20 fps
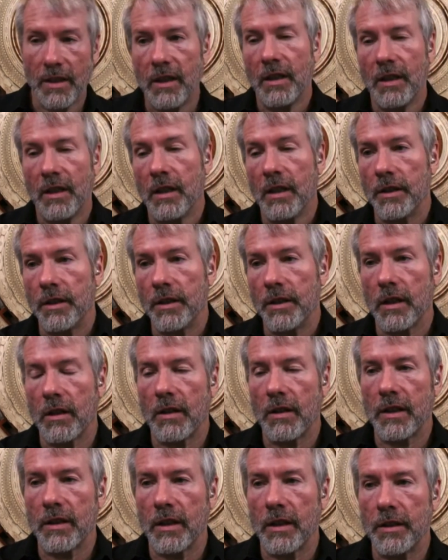
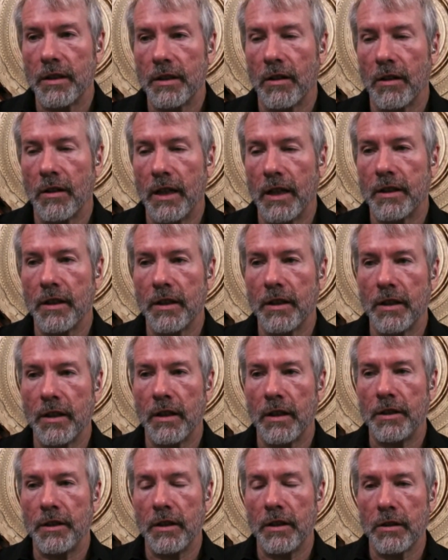I can get
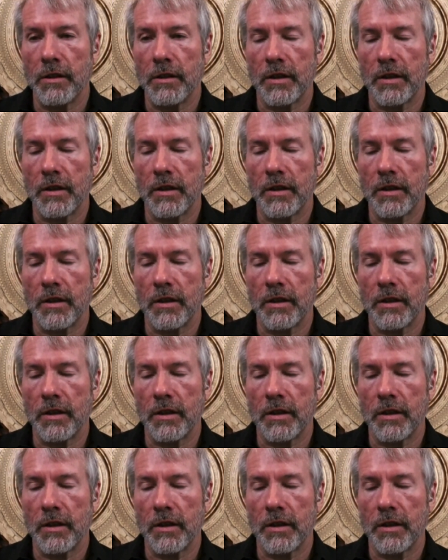yield,